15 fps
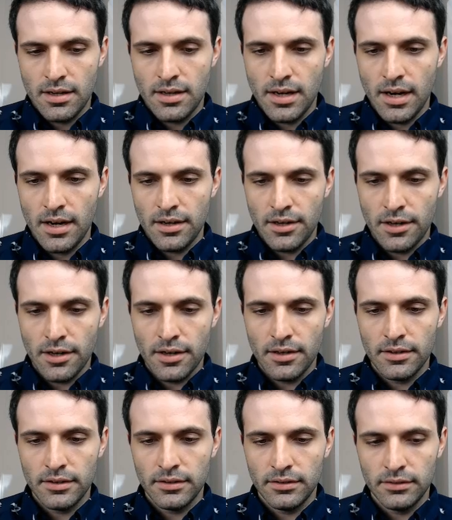container,
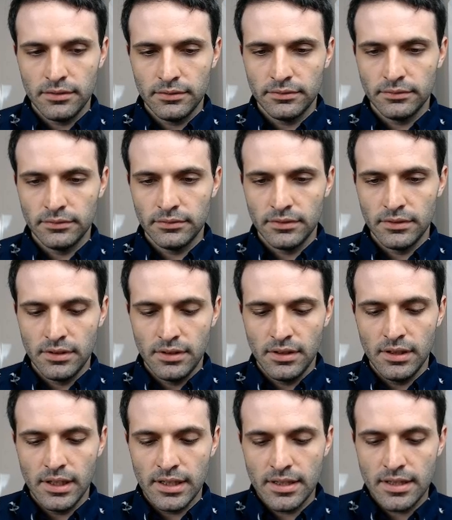
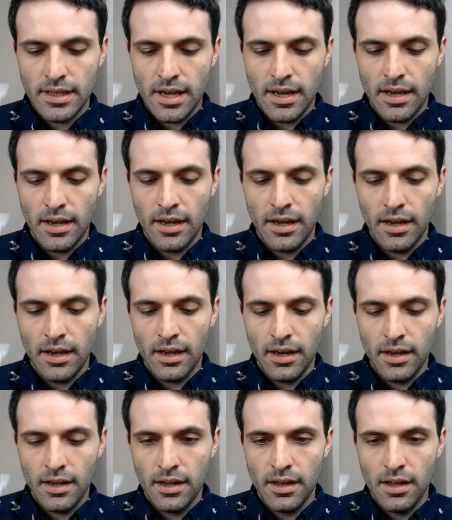let's say
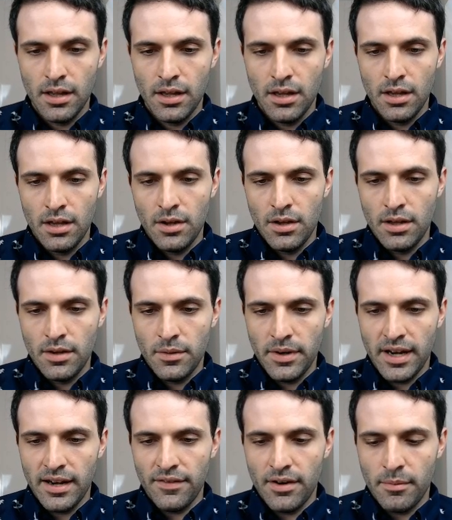
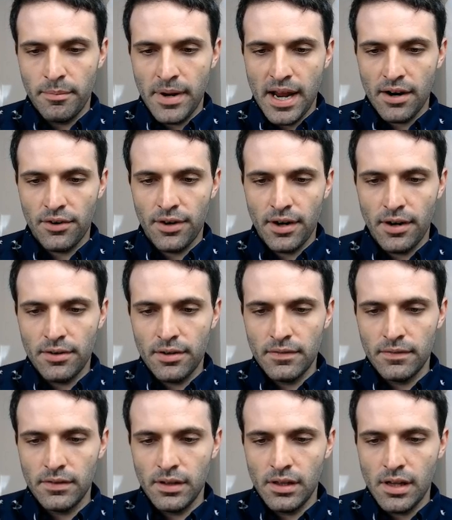give it a background
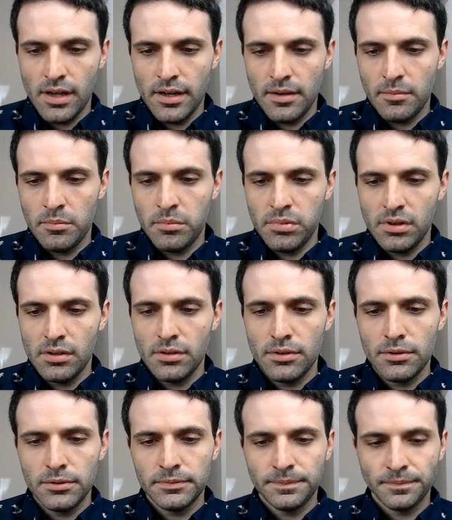of light
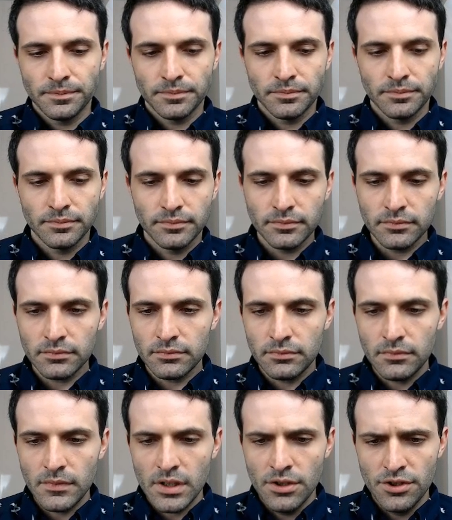blue,
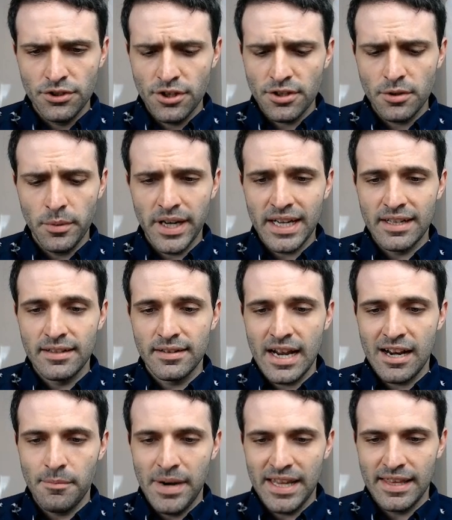just so we can
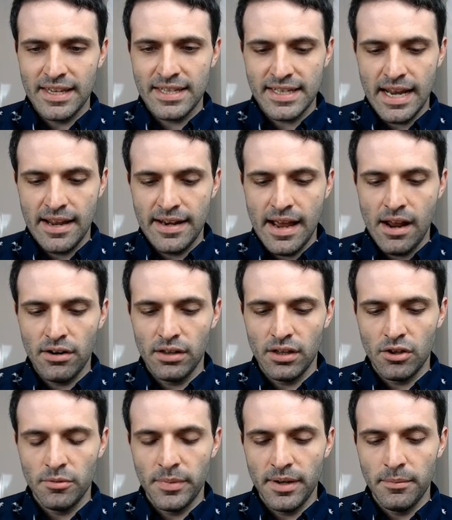kind of make this stand out a
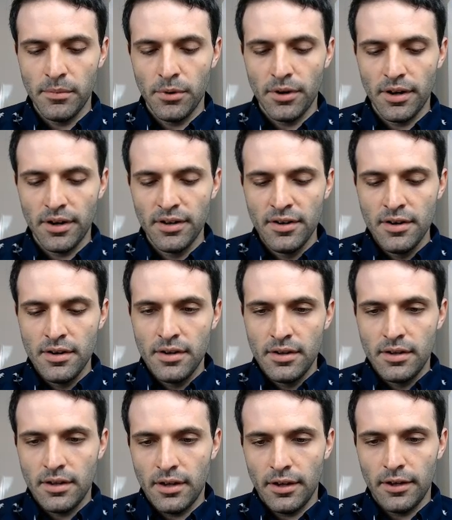little bit more.
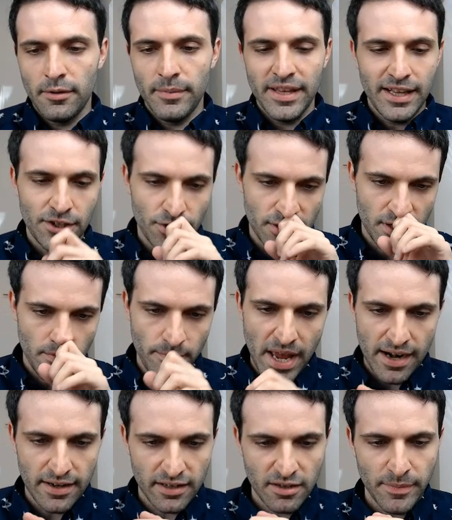And then just some
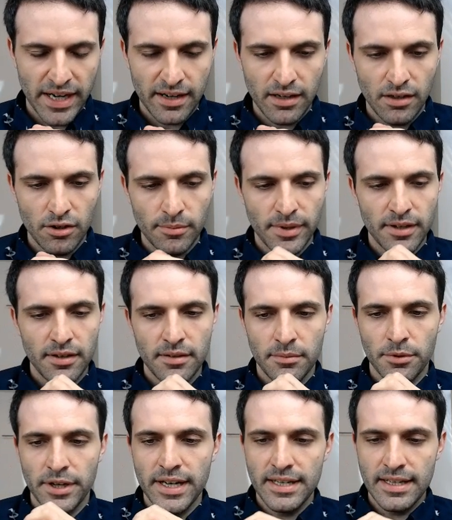padding to make it a little bit
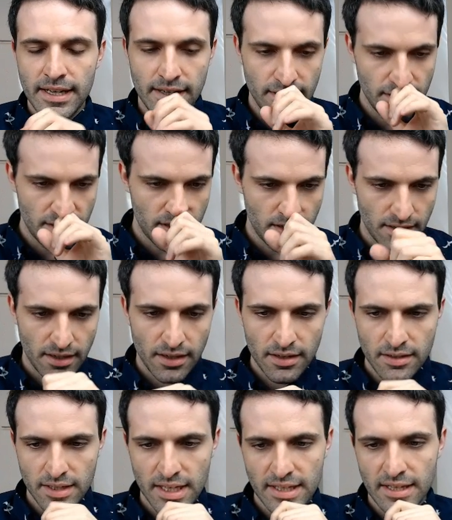more easy to
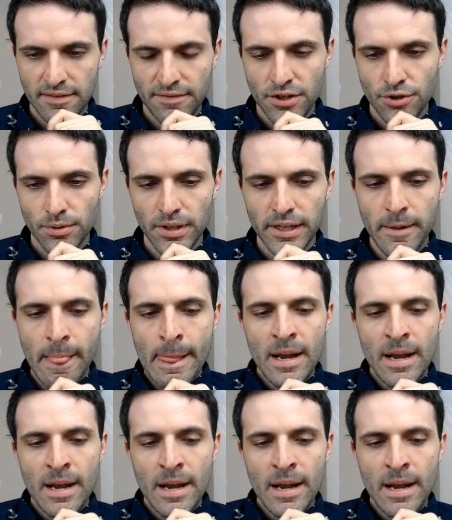see visually.